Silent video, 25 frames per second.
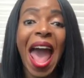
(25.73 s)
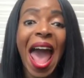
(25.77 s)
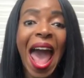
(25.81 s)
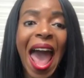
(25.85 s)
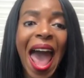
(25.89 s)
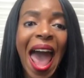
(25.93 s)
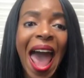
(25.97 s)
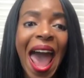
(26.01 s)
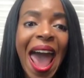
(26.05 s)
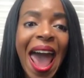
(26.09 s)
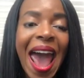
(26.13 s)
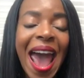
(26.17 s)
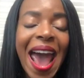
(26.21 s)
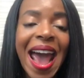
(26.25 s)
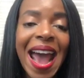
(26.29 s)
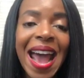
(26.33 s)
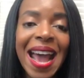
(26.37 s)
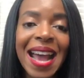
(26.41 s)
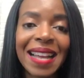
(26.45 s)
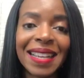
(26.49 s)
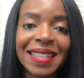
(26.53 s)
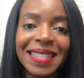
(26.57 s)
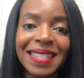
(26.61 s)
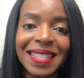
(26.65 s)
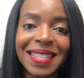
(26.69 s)

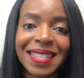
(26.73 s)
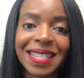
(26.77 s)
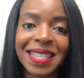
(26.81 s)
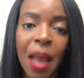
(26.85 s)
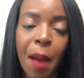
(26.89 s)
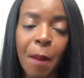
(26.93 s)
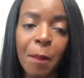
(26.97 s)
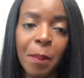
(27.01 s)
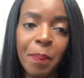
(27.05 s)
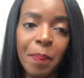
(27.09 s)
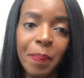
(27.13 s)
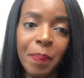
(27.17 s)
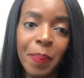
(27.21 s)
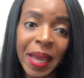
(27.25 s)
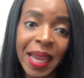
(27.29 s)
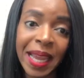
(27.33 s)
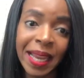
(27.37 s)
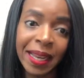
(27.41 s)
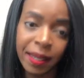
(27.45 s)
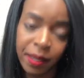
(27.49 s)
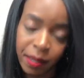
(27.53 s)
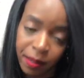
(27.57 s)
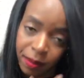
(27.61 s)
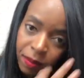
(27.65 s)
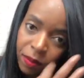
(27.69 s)
hands
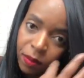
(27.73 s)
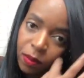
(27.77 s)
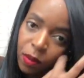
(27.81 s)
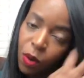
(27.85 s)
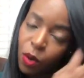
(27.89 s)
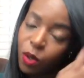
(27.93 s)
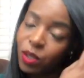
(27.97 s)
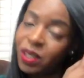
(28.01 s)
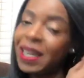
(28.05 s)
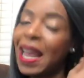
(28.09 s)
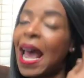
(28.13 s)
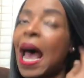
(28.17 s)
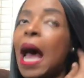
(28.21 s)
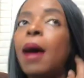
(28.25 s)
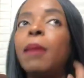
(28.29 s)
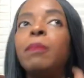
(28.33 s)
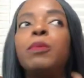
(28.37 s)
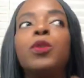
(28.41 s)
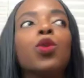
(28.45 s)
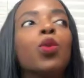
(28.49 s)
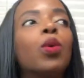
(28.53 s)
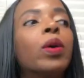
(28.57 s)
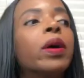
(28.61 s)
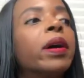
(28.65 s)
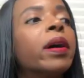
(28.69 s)
beaten or
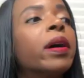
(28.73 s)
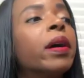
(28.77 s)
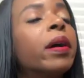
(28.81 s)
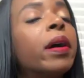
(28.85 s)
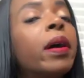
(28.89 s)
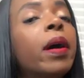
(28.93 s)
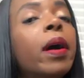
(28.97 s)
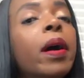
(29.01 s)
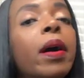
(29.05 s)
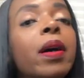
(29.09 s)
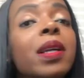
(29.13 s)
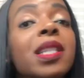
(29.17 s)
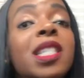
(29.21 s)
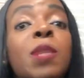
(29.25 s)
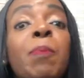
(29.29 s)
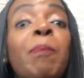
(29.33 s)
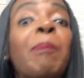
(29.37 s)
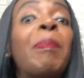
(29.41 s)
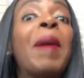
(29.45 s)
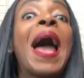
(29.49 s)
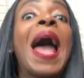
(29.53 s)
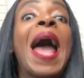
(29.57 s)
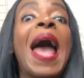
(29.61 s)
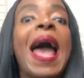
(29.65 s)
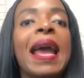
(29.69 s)
tapped or
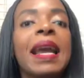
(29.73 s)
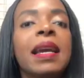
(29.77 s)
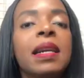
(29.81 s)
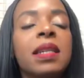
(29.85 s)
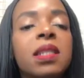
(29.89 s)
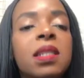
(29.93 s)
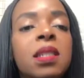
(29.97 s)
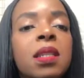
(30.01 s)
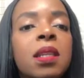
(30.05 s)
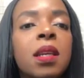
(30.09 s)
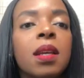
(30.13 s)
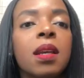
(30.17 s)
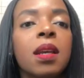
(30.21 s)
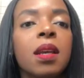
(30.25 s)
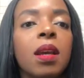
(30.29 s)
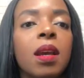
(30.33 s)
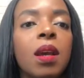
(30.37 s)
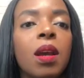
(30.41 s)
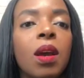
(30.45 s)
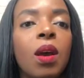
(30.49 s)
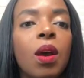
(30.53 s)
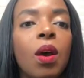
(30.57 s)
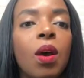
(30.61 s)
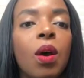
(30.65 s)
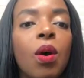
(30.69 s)
spanked
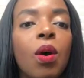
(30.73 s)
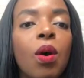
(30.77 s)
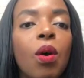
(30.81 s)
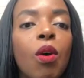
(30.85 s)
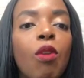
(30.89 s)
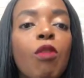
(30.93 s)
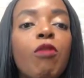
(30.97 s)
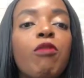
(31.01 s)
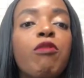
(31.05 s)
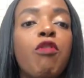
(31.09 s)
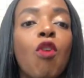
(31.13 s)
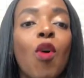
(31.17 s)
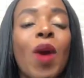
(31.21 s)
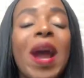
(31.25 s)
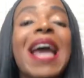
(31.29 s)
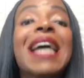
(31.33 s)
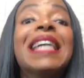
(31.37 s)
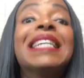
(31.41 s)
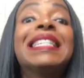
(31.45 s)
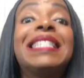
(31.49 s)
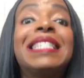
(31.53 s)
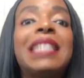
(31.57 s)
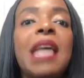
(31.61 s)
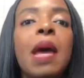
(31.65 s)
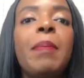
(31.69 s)
for
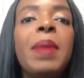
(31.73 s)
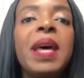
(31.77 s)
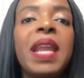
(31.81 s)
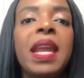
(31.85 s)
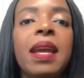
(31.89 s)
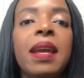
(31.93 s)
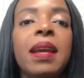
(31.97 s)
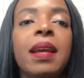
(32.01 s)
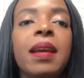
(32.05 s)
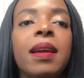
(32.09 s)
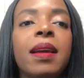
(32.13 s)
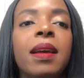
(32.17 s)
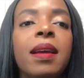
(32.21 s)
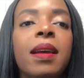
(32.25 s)
exhibiting.